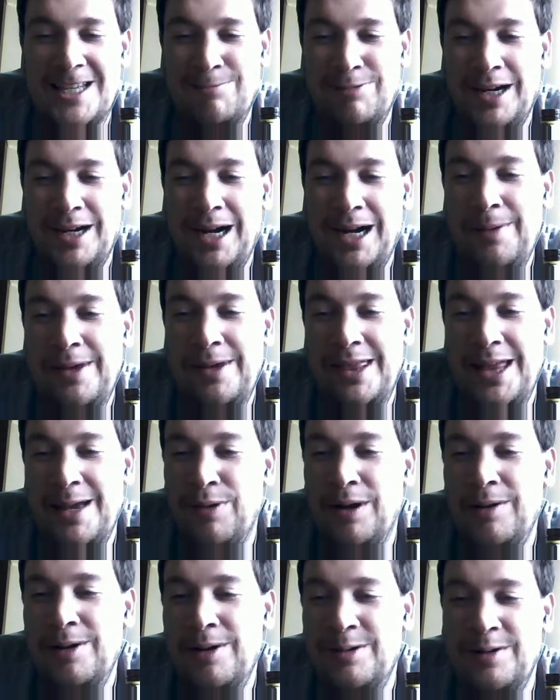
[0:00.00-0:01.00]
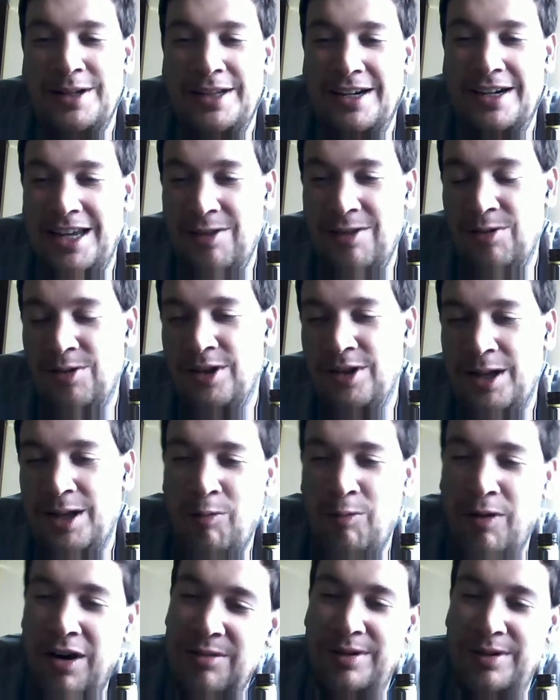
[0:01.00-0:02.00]
they probably would have done either. They're
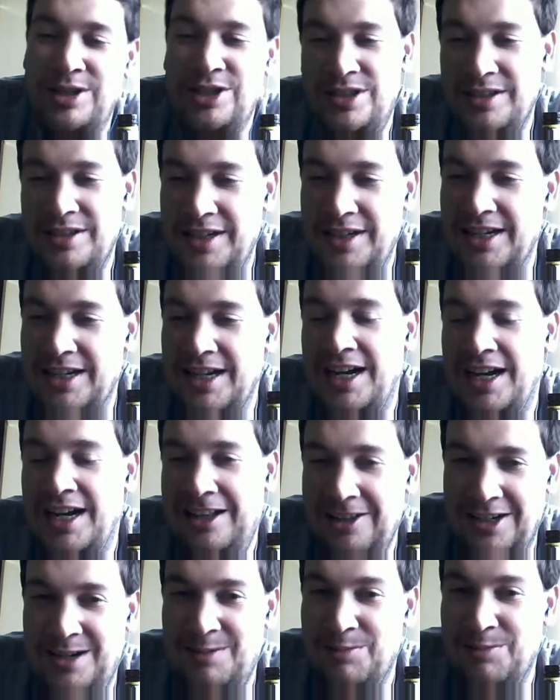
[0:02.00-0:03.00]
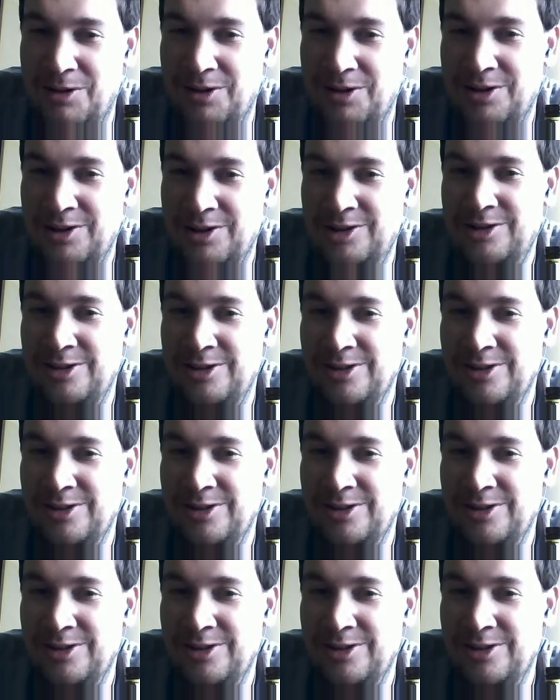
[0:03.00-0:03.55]
like, where do we just need a holiday more?